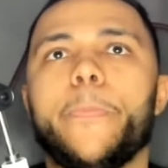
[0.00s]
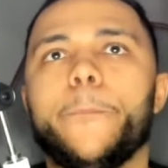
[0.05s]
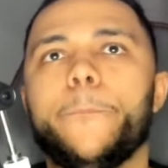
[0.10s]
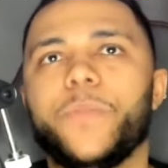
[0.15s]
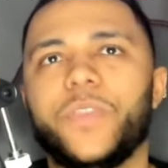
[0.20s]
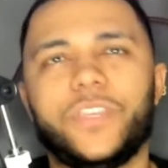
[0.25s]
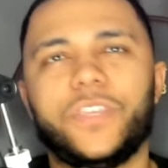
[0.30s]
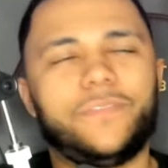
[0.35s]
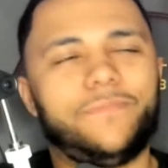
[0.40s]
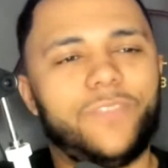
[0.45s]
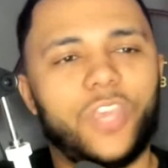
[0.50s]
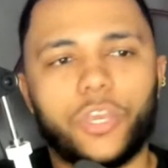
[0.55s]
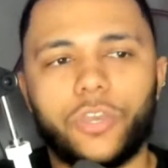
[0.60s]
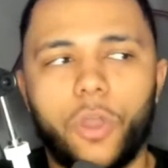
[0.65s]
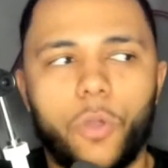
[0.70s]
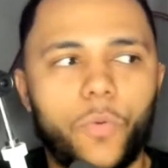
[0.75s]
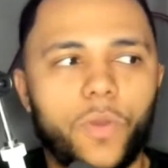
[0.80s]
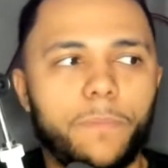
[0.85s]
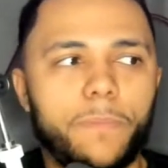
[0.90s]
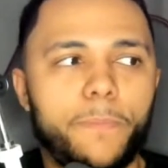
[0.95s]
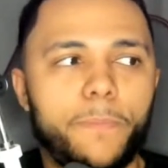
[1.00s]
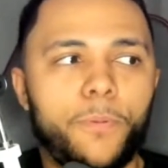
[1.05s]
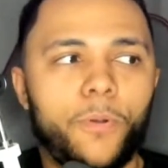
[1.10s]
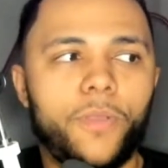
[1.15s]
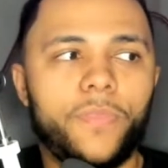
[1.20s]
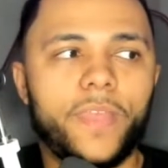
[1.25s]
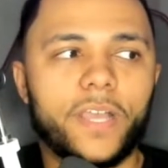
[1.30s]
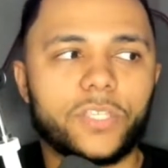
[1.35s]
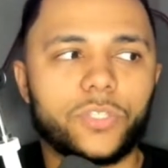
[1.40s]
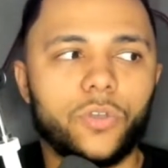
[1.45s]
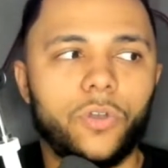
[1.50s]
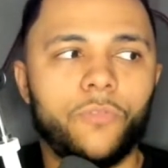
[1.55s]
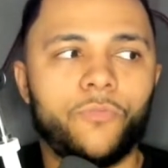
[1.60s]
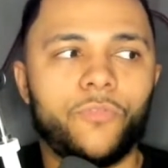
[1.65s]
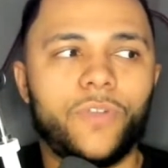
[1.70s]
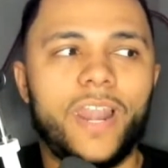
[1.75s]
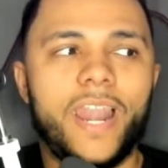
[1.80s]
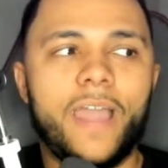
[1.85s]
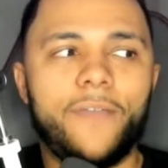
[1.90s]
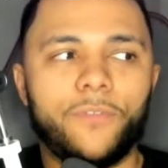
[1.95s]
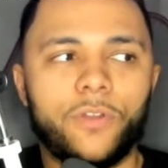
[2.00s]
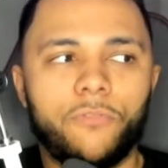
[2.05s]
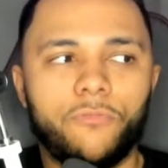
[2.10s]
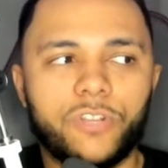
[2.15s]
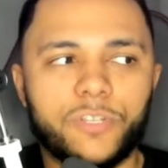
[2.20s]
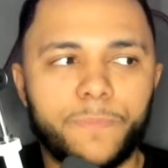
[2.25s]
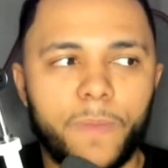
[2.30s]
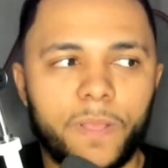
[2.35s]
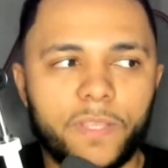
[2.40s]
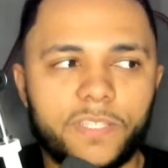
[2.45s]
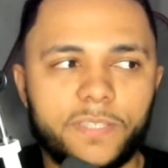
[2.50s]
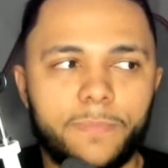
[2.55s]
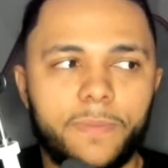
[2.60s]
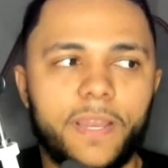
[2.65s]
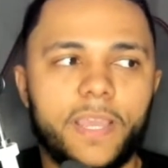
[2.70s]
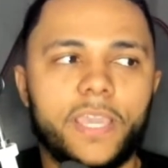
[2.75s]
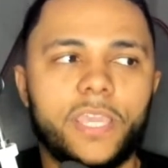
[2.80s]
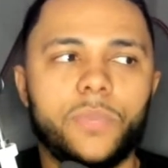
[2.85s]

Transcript: But you don't want to be putting that sort of level of responsibility.